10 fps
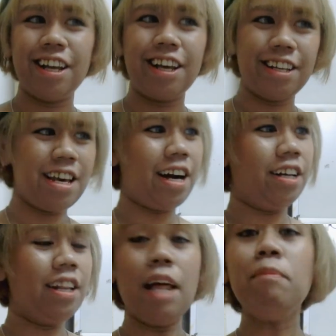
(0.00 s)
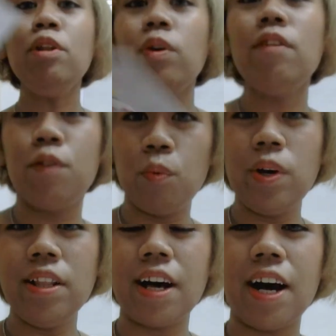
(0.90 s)
yeah, let me know if you
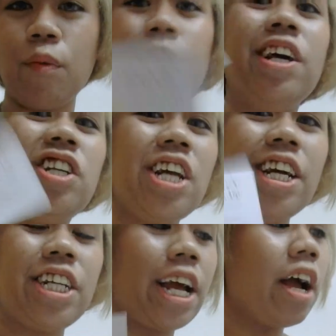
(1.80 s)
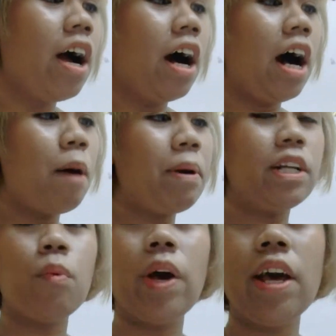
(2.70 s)
win now. We can share. By
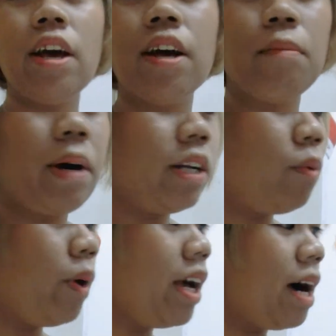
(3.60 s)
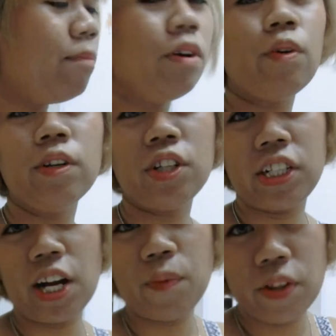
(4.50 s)
the way, I'm not going to
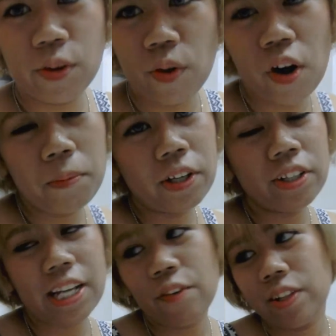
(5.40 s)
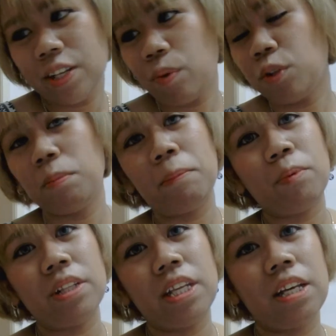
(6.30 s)
share with you all because I really want to be
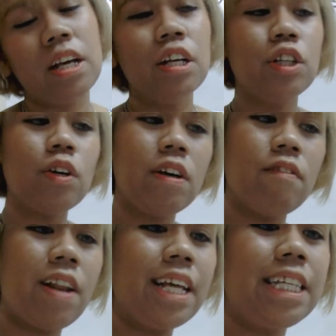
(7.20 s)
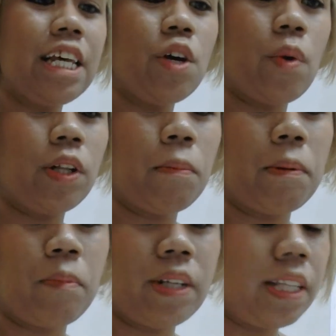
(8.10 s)
pretty. So if let's say you want to be
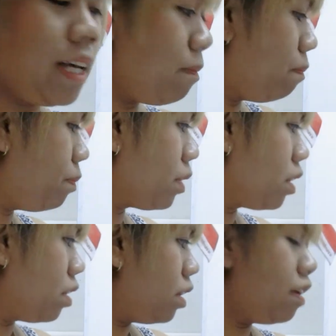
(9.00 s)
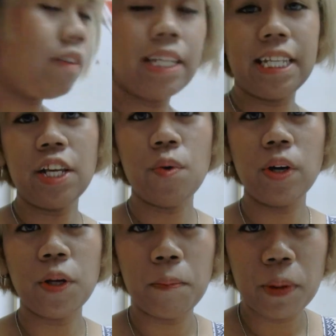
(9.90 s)
pretty,
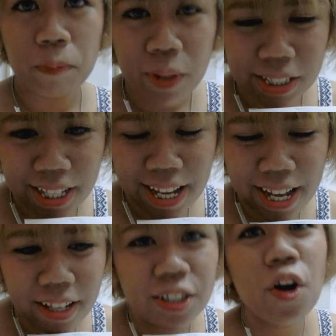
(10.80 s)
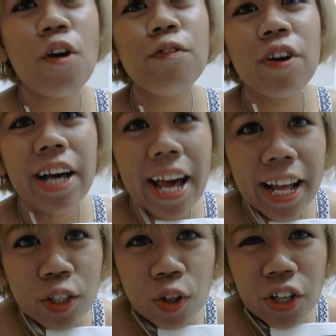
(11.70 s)
don't
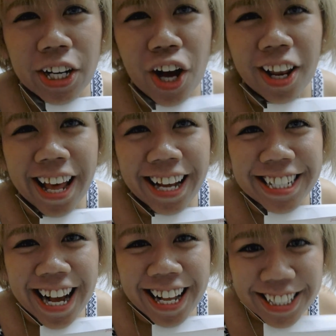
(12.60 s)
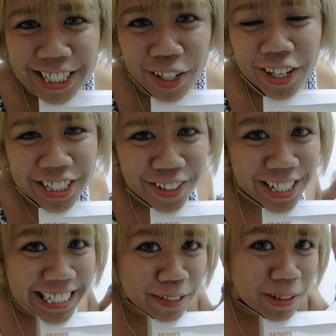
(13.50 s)
forget to drink collagen. So I'll see you
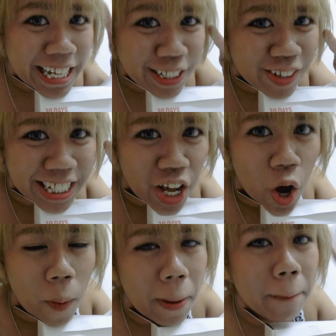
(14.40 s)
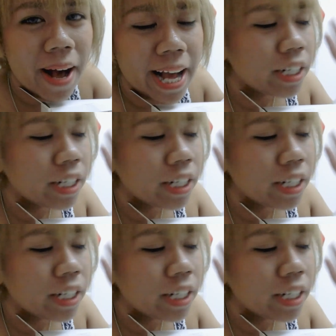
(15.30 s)
guys in my next video. Bye bye.